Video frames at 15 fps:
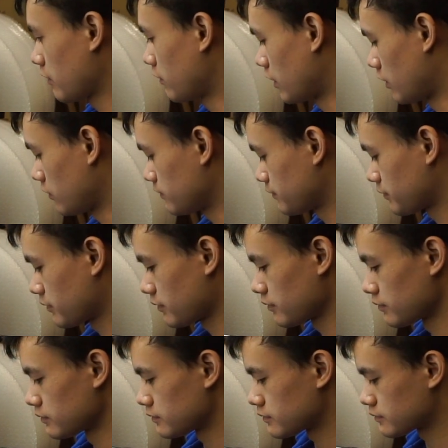Well,
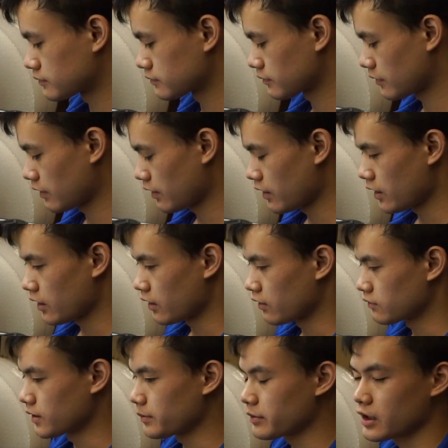
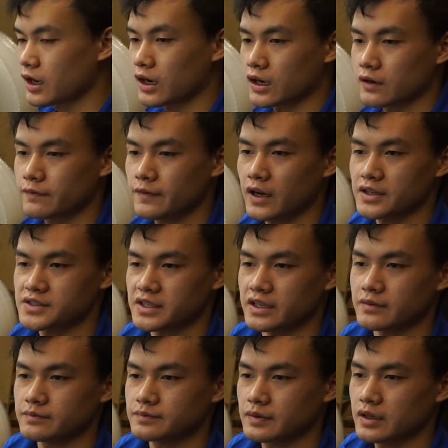remember on our
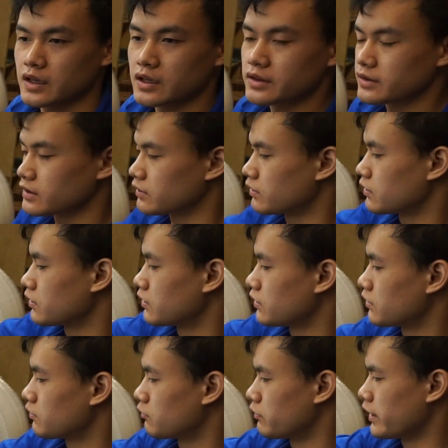faucet,
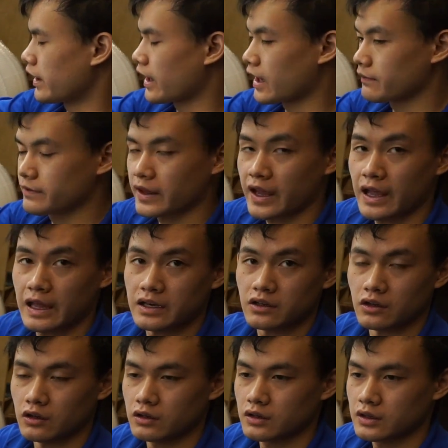we have the
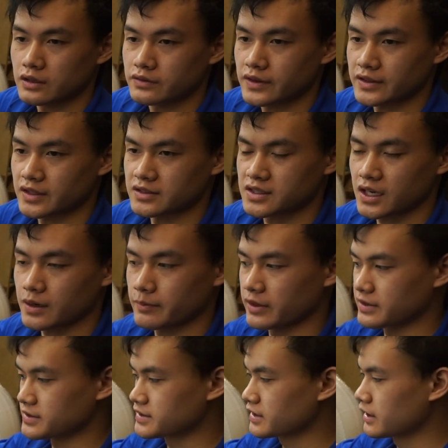handle that
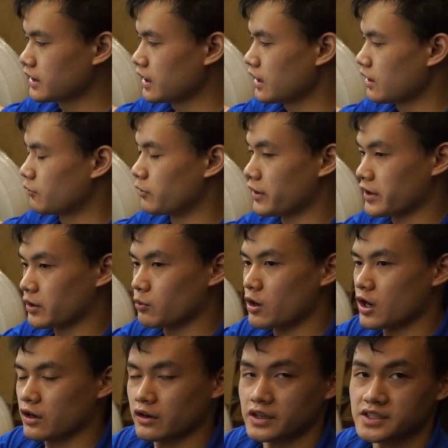determines whether
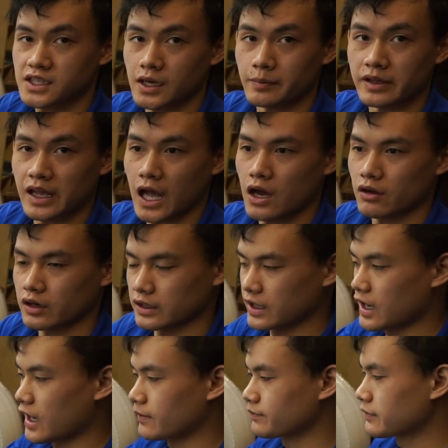water is coming out or
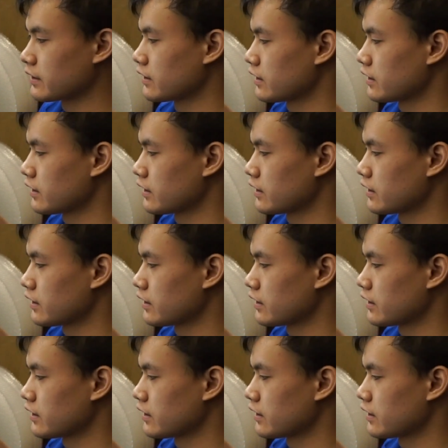not.